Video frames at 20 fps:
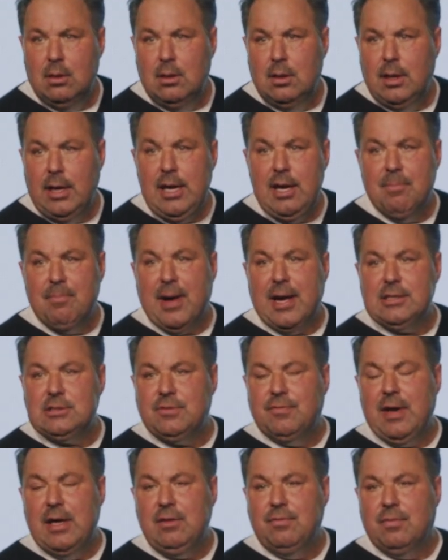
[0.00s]
he abides
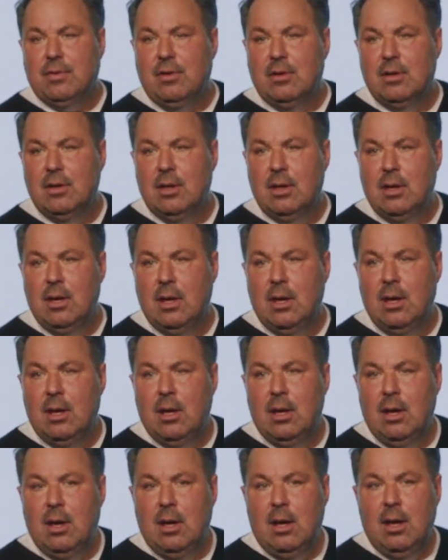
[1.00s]
faithful
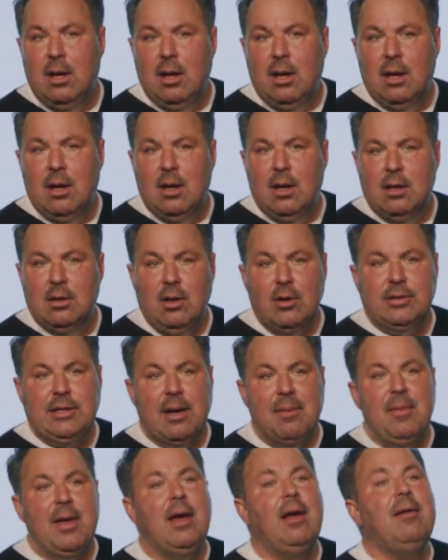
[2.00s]
Lord, that,
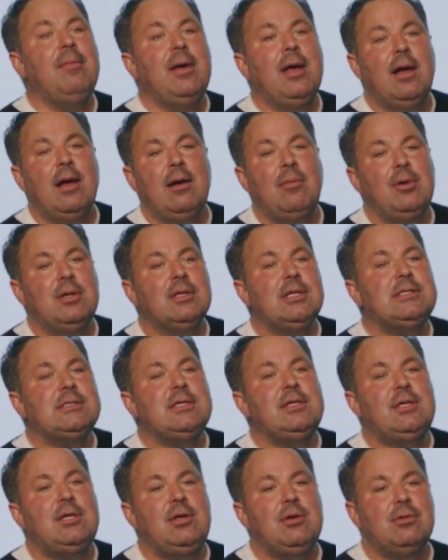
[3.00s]
I want to listen
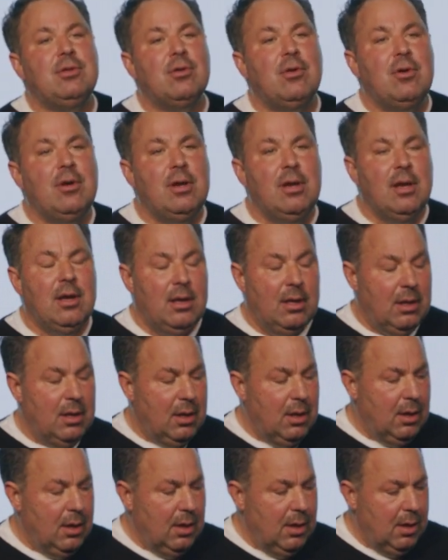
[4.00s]
to you, Lord.
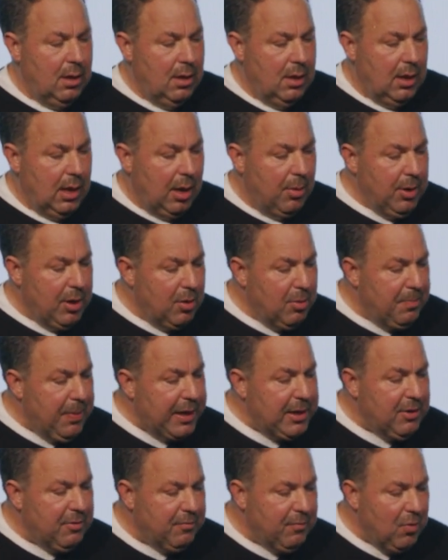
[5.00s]
I want to obey
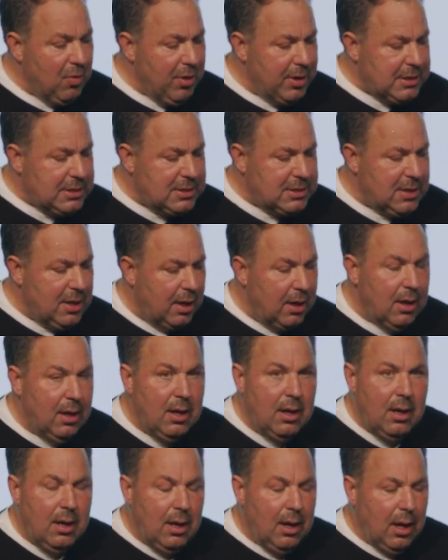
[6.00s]
your voice.
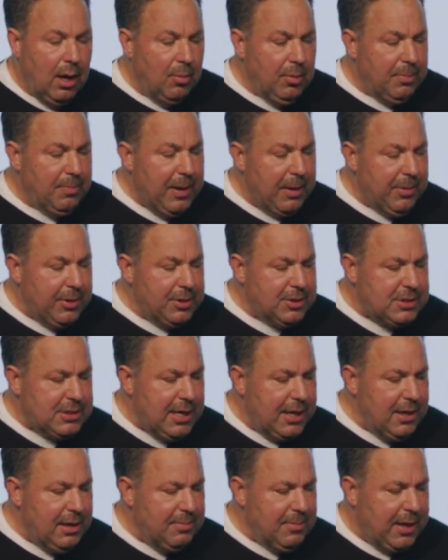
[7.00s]
I want to obey what you're
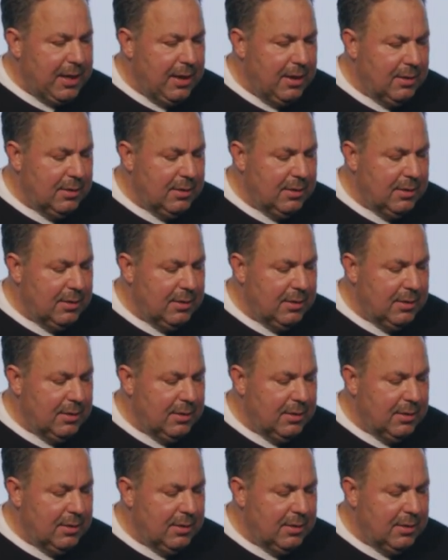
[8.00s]
saying to me.